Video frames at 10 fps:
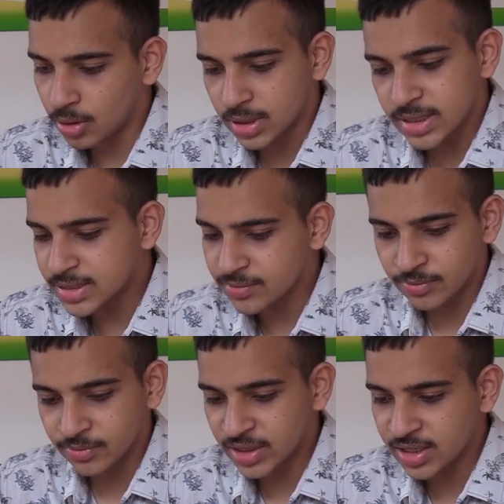he has
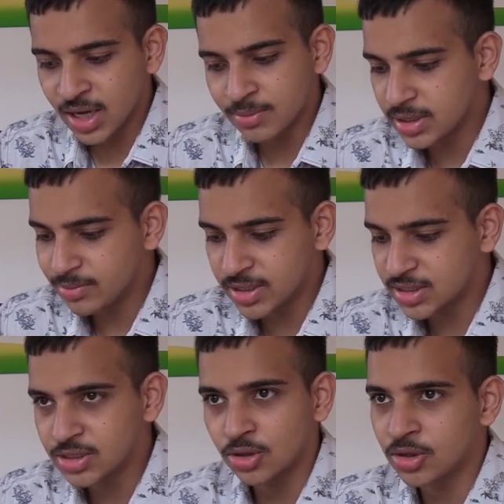very humbly
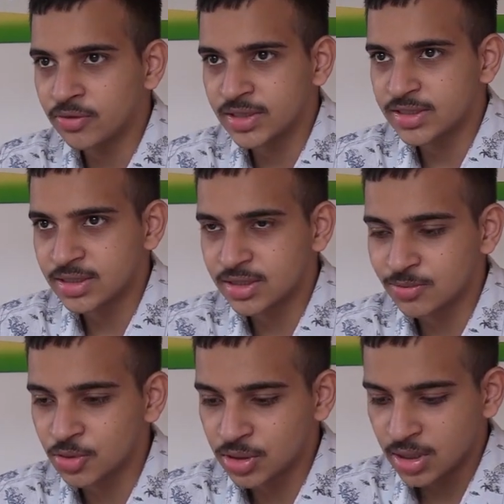mentioned all of this in
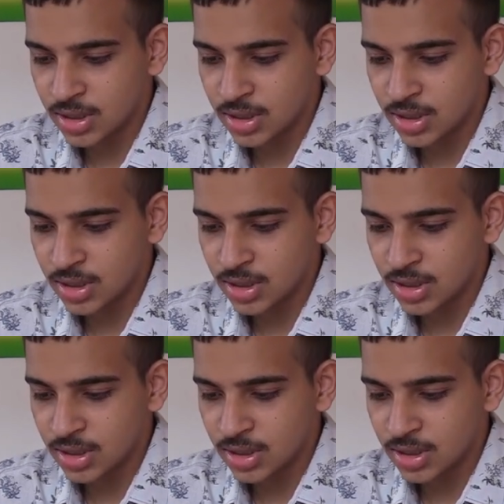this book.